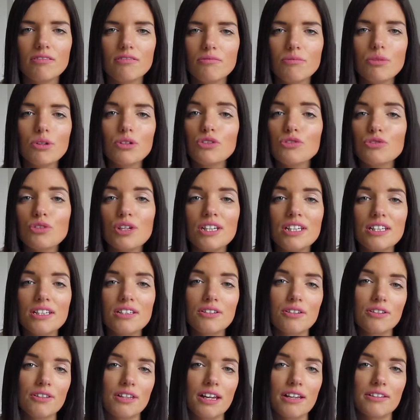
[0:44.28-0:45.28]
what's trending
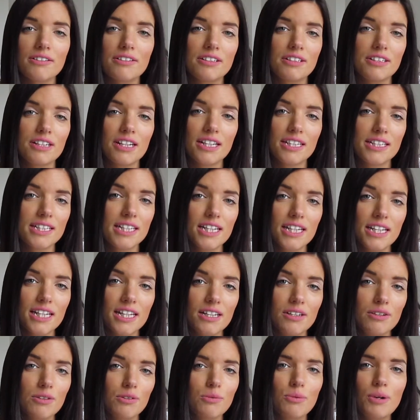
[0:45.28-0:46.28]

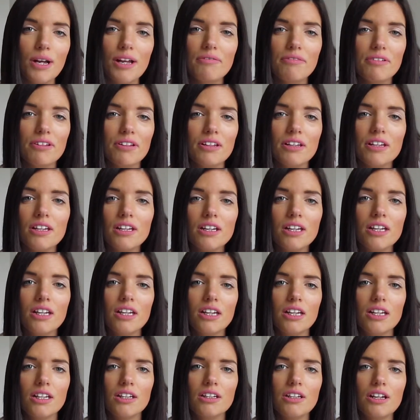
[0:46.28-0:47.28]
2018 or whatever,
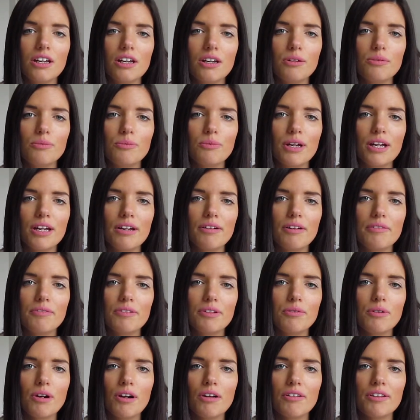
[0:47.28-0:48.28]
wherever
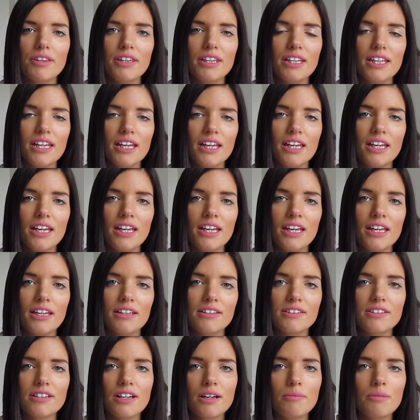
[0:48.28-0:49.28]
you are in the year,
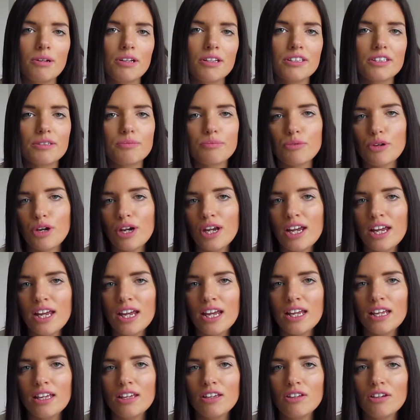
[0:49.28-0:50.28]
summer,
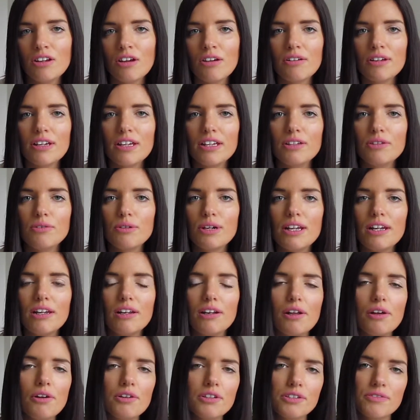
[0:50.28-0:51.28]
spring, you get
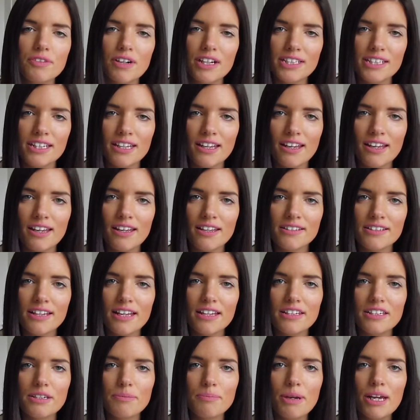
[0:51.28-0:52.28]
loads of ideas,
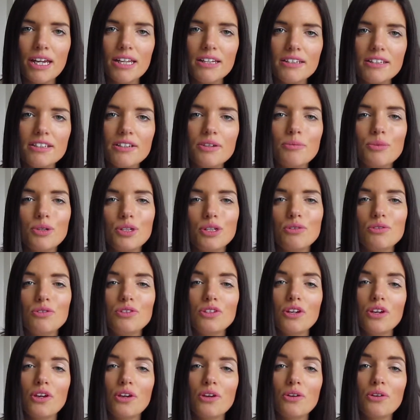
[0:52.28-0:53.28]
and depending on what you
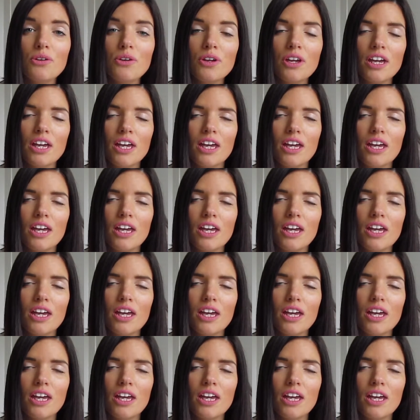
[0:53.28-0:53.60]
do,